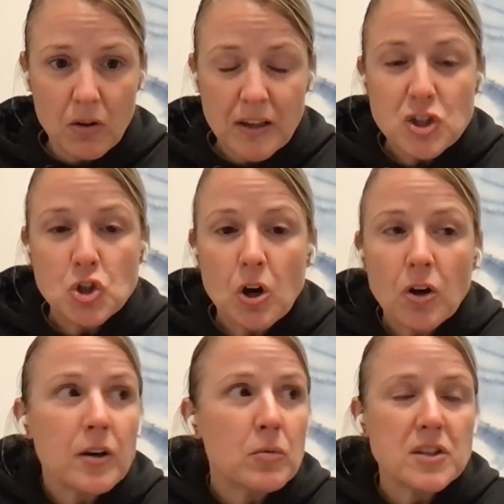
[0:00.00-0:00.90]
it
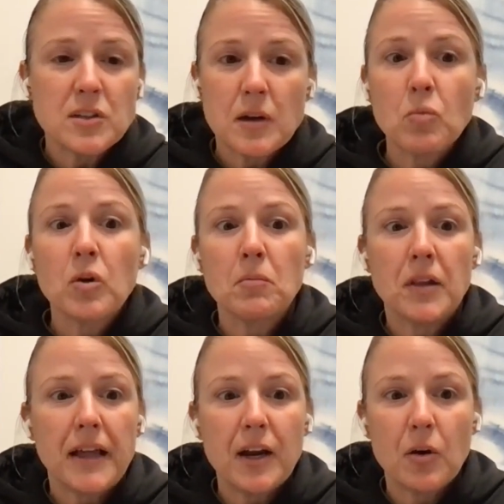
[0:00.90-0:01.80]
started with someone
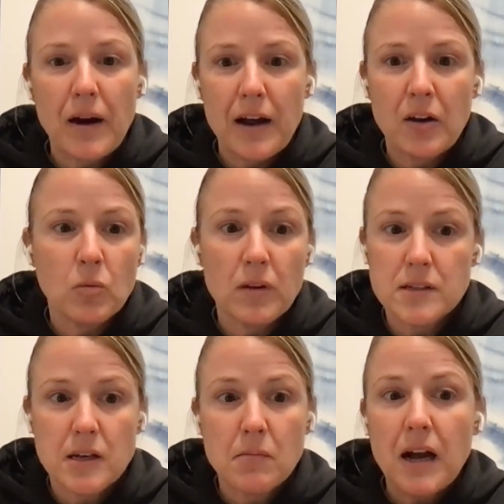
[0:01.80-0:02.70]
playing around with
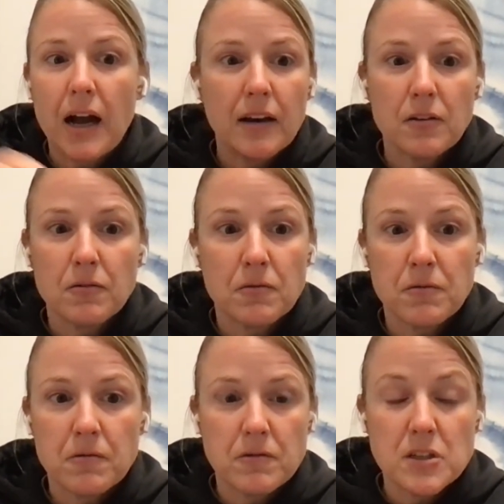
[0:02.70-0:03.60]
some kind of